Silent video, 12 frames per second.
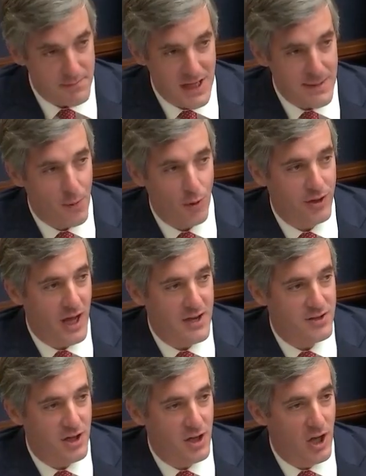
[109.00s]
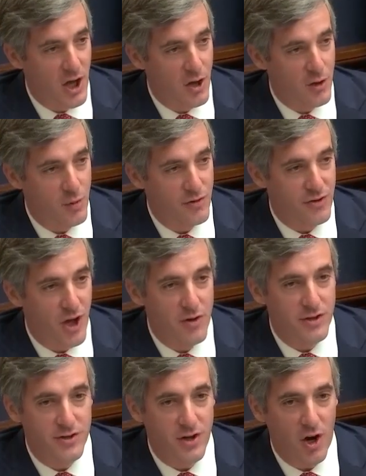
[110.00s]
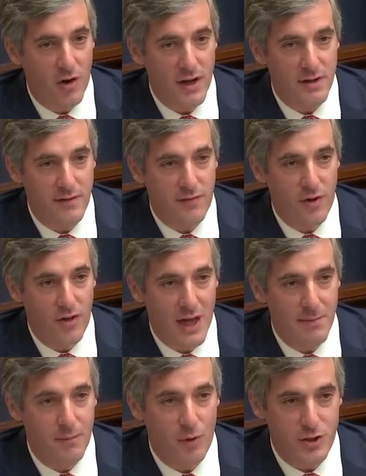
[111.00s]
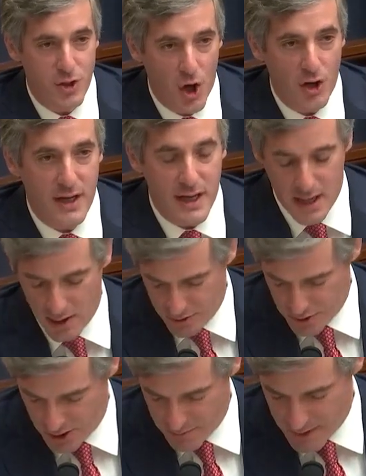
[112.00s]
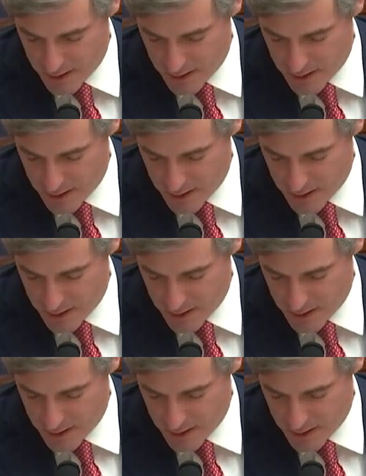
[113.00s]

deportation alone was no deterrent for them returning here to commit